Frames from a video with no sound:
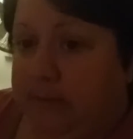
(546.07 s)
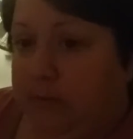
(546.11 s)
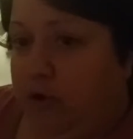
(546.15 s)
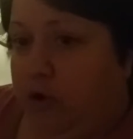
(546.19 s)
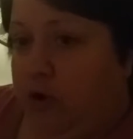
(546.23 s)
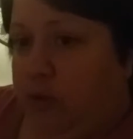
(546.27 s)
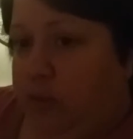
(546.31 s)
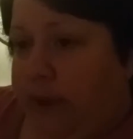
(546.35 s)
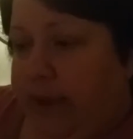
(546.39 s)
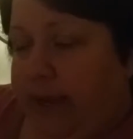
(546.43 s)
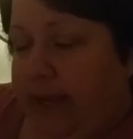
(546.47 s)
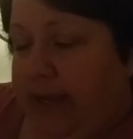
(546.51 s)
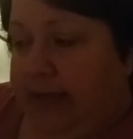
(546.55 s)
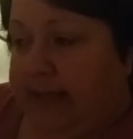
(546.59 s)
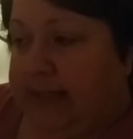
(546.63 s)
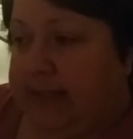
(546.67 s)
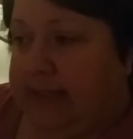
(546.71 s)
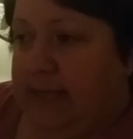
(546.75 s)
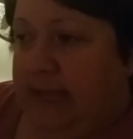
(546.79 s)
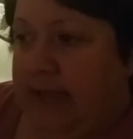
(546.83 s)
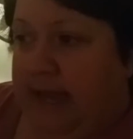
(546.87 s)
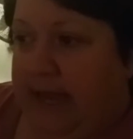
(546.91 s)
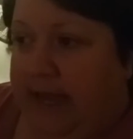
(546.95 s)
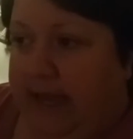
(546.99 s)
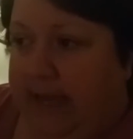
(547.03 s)
more
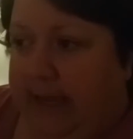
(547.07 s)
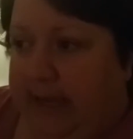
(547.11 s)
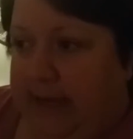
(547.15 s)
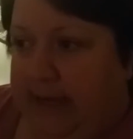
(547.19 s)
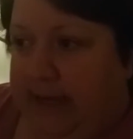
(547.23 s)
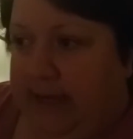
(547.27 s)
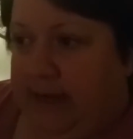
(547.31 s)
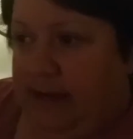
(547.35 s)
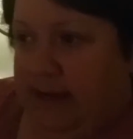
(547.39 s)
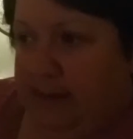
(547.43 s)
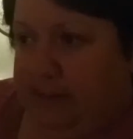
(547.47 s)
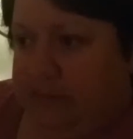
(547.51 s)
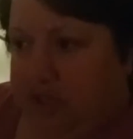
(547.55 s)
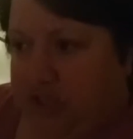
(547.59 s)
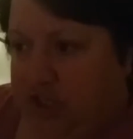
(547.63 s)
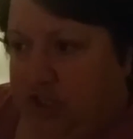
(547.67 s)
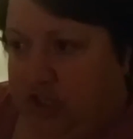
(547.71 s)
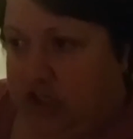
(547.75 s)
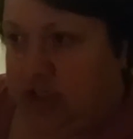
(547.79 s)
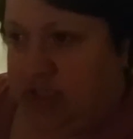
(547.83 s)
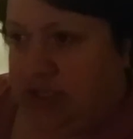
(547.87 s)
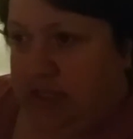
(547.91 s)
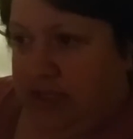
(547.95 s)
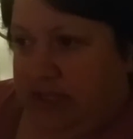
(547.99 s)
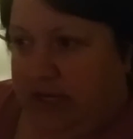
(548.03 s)
weight, and I'm
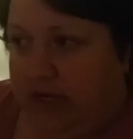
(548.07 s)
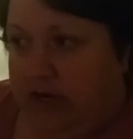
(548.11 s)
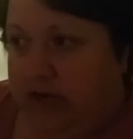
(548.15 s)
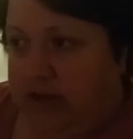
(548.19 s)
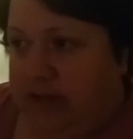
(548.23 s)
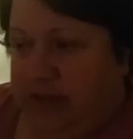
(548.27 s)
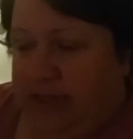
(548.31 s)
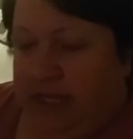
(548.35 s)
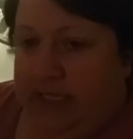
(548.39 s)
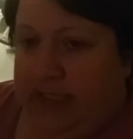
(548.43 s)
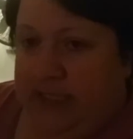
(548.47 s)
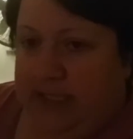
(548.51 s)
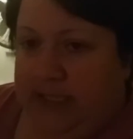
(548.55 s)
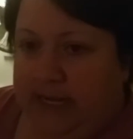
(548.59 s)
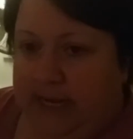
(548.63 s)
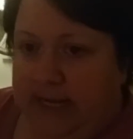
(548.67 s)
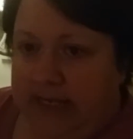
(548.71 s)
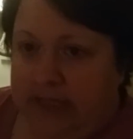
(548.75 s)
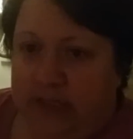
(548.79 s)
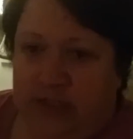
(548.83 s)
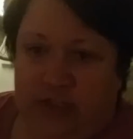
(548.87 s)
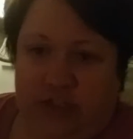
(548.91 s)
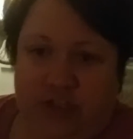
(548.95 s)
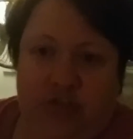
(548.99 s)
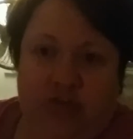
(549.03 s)
sure that there are things that I
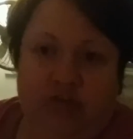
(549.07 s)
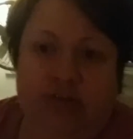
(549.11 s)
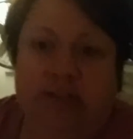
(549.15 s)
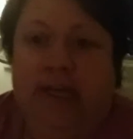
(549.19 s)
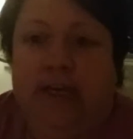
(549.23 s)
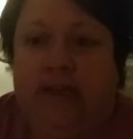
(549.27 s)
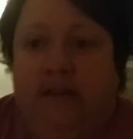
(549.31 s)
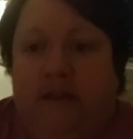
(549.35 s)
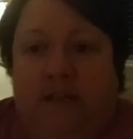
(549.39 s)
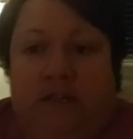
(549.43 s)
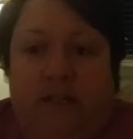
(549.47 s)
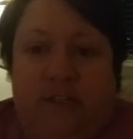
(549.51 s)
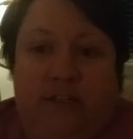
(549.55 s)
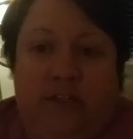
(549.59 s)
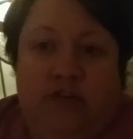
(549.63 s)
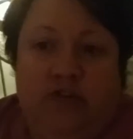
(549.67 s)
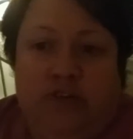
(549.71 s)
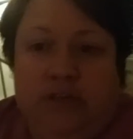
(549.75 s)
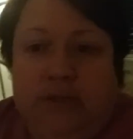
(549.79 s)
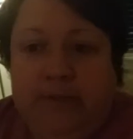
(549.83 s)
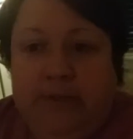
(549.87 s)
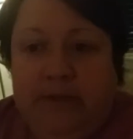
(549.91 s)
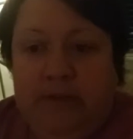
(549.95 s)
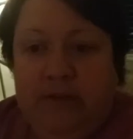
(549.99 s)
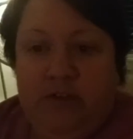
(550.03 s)
could do that could
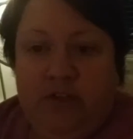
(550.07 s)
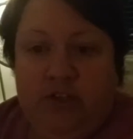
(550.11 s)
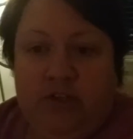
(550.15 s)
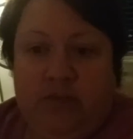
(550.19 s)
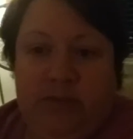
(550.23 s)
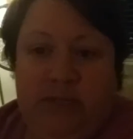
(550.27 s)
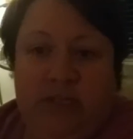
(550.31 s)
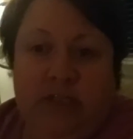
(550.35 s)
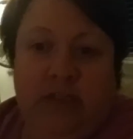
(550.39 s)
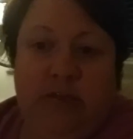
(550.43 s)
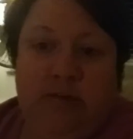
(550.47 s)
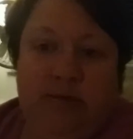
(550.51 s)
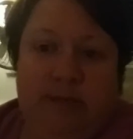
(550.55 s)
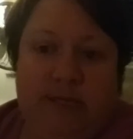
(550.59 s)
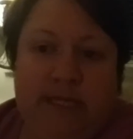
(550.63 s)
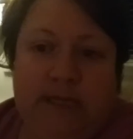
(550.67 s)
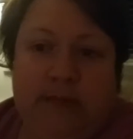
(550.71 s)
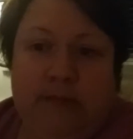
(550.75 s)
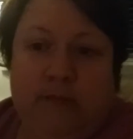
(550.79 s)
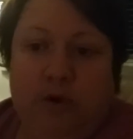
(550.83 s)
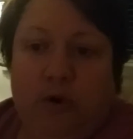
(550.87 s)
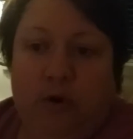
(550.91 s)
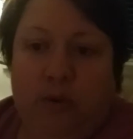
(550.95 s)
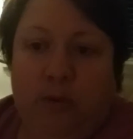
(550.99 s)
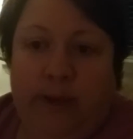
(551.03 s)
contribute to me
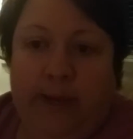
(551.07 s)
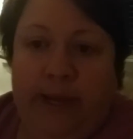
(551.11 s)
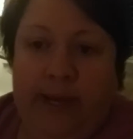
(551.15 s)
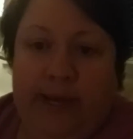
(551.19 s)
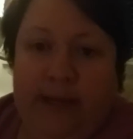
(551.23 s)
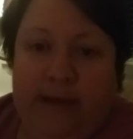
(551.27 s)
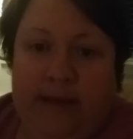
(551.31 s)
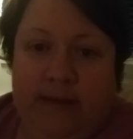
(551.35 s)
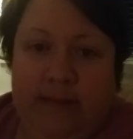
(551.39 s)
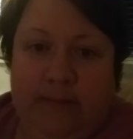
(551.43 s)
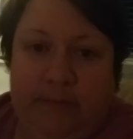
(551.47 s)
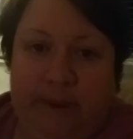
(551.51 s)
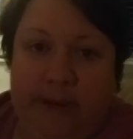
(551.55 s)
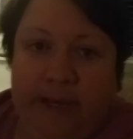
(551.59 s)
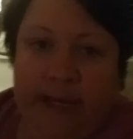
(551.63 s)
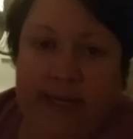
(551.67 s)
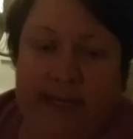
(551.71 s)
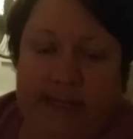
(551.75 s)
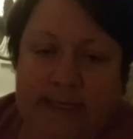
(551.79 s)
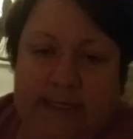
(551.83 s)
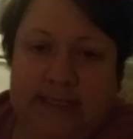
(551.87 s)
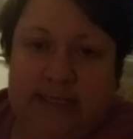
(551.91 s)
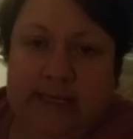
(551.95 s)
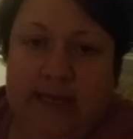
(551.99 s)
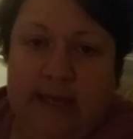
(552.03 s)
losing more weight,
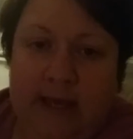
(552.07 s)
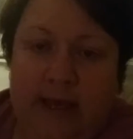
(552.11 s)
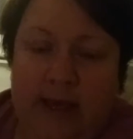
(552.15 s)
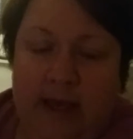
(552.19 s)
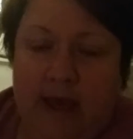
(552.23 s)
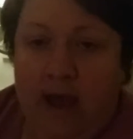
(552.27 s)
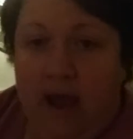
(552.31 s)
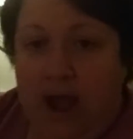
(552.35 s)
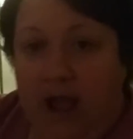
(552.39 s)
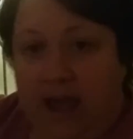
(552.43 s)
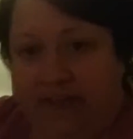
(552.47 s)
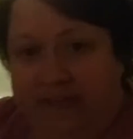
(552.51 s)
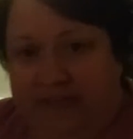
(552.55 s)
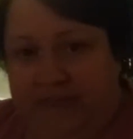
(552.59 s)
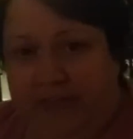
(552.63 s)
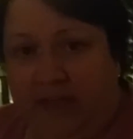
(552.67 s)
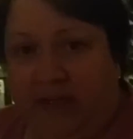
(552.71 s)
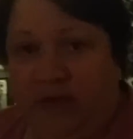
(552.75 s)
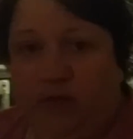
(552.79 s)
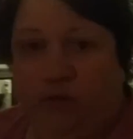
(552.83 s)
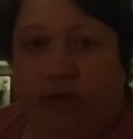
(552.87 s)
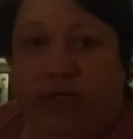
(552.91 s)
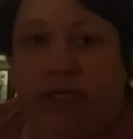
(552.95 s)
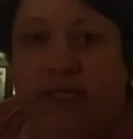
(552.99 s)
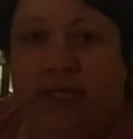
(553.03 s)
but I
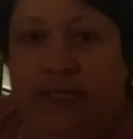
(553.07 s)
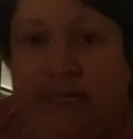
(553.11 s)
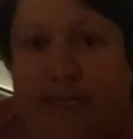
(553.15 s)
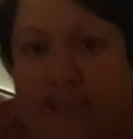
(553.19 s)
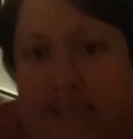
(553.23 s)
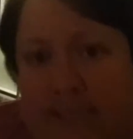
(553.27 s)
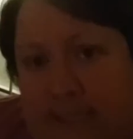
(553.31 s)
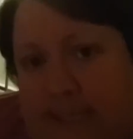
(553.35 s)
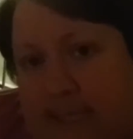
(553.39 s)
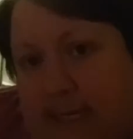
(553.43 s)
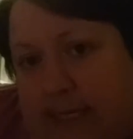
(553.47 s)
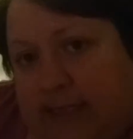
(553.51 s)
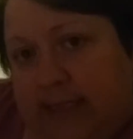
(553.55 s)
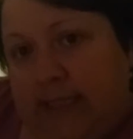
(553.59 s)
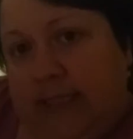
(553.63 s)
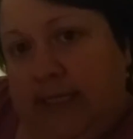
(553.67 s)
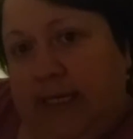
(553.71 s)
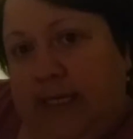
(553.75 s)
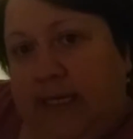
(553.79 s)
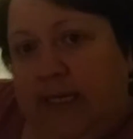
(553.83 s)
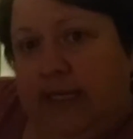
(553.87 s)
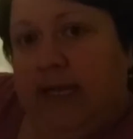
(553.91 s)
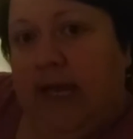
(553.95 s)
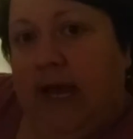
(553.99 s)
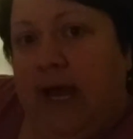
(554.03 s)
think
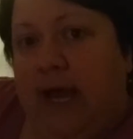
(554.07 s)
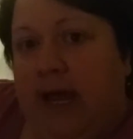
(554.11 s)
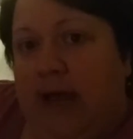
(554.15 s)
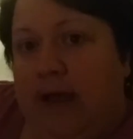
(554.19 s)
realistically,